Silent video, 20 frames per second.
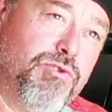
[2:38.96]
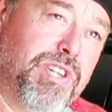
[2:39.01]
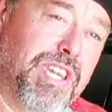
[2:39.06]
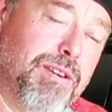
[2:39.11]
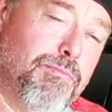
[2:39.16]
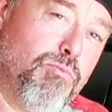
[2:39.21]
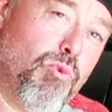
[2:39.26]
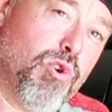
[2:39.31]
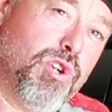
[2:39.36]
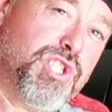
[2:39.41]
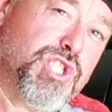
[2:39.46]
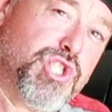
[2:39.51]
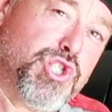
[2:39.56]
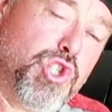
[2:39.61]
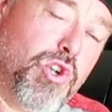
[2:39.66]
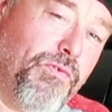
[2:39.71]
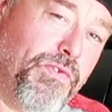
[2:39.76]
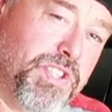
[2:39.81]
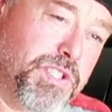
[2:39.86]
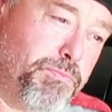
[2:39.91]
you get more
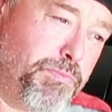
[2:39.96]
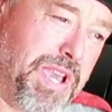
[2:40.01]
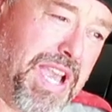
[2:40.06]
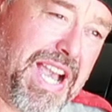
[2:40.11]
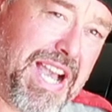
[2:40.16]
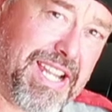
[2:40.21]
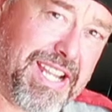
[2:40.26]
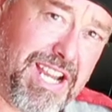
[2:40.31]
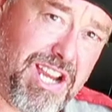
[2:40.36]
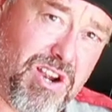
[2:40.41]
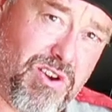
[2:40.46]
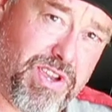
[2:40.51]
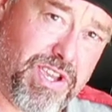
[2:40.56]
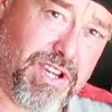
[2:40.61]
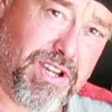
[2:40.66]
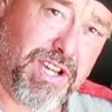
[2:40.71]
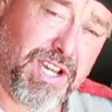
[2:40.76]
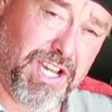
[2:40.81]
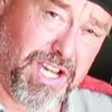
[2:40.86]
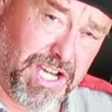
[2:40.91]
surface pad
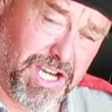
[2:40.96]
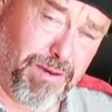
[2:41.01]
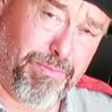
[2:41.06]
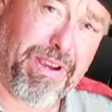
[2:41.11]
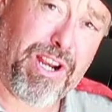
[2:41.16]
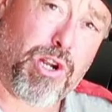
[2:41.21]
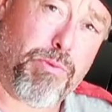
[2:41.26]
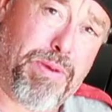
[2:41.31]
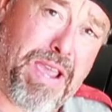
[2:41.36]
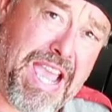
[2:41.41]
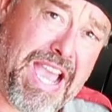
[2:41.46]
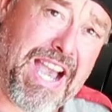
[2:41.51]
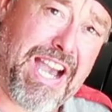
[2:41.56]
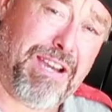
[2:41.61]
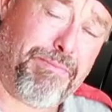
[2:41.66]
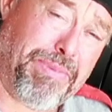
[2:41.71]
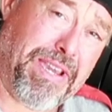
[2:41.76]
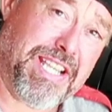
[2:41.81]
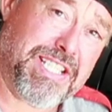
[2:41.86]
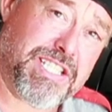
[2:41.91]
area, a bigger
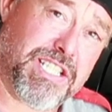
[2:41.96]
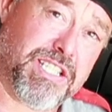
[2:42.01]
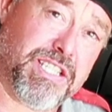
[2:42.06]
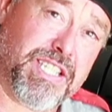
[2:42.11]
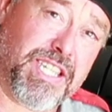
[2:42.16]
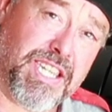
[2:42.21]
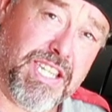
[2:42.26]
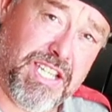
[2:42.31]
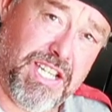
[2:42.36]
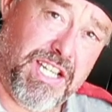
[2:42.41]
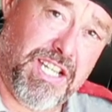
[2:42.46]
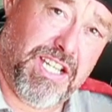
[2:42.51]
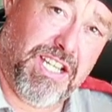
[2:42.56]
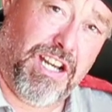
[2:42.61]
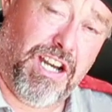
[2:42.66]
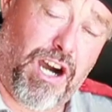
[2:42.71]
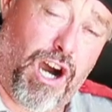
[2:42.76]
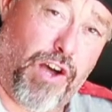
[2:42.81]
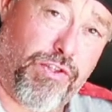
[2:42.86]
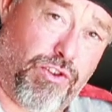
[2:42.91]
pad basically,
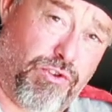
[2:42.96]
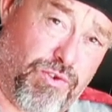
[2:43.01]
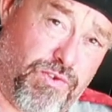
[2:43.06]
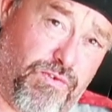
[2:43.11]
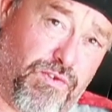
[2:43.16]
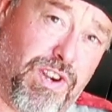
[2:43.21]
on those